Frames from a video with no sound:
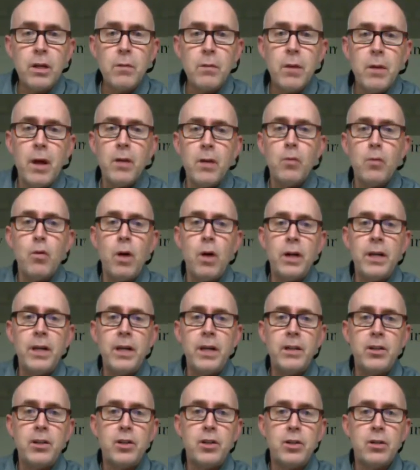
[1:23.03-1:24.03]
About a 1
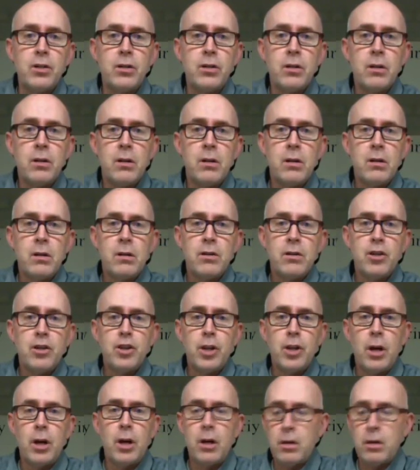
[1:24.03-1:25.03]
inch
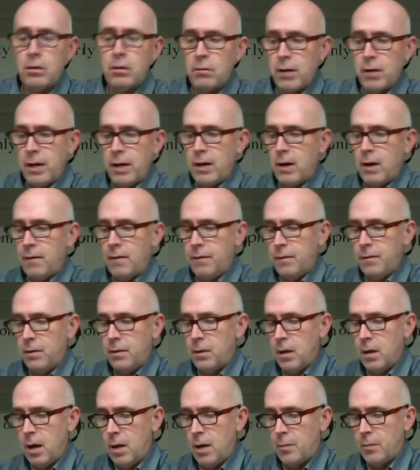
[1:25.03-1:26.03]
chunk right off the
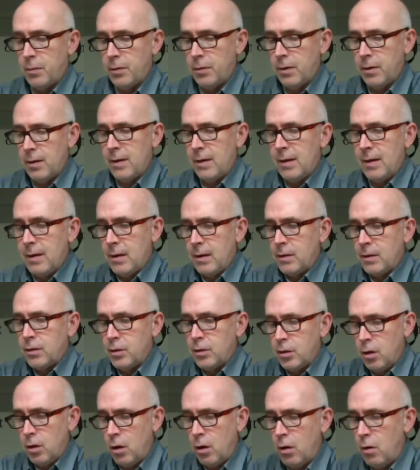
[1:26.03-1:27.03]
top.
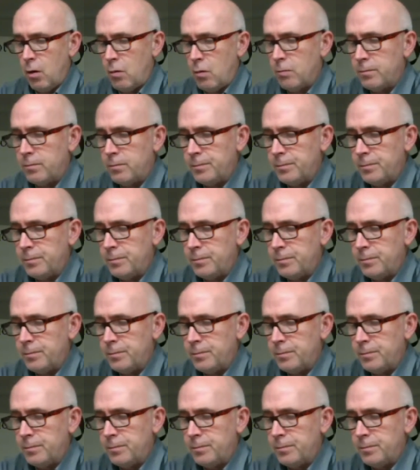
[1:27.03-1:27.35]
So